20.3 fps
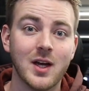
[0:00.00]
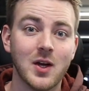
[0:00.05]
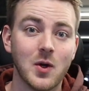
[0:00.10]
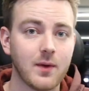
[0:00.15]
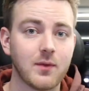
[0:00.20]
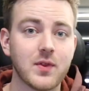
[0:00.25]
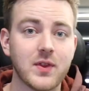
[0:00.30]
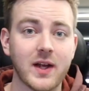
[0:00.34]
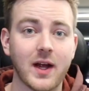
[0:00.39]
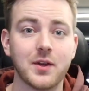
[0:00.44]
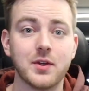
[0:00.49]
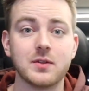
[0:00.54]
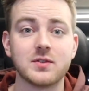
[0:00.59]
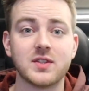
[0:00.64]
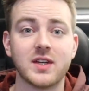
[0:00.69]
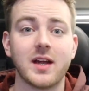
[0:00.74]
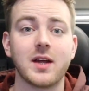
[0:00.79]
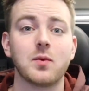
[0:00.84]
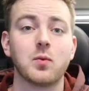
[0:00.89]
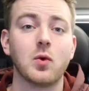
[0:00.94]
Everything I use
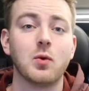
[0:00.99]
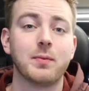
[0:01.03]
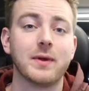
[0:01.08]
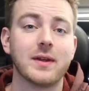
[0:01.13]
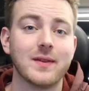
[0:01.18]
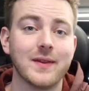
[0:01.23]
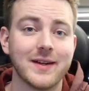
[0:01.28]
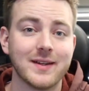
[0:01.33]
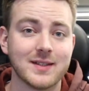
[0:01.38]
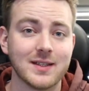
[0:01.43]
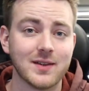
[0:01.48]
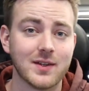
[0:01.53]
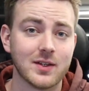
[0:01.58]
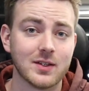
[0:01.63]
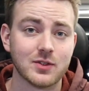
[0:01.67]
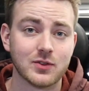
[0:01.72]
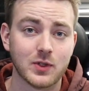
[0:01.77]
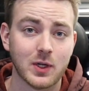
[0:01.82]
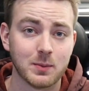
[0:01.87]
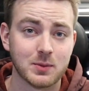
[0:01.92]
today will be linked in the
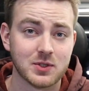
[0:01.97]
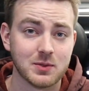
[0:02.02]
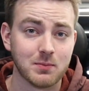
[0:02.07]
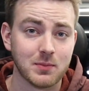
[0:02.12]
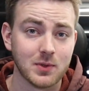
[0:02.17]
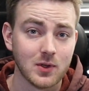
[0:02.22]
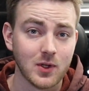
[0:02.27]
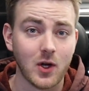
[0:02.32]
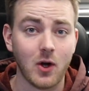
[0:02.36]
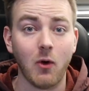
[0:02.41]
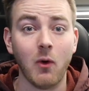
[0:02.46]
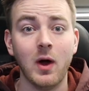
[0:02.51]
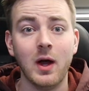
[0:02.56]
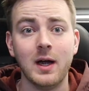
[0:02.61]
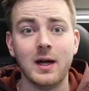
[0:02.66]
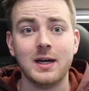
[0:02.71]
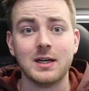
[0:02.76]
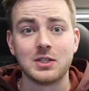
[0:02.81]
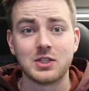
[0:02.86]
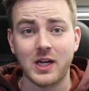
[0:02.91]
description below.
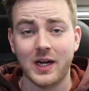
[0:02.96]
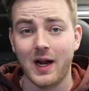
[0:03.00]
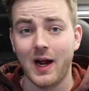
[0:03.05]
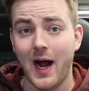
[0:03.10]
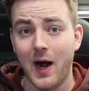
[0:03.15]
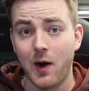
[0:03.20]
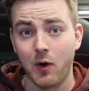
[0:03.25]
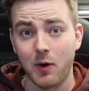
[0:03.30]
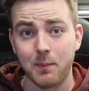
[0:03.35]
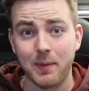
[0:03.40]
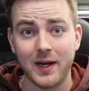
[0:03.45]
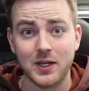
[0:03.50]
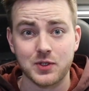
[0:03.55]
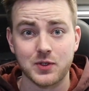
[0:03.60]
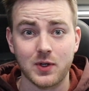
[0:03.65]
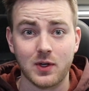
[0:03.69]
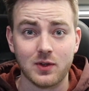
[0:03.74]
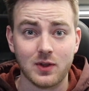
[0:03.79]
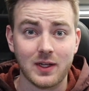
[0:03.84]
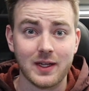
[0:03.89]
Check out our
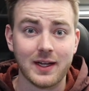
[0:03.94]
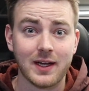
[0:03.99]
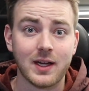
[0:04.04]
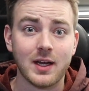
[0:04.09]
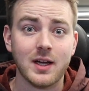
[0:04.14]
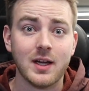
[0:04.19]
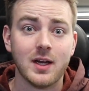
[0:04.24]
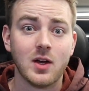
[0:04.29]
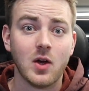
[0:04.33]
Patreon link.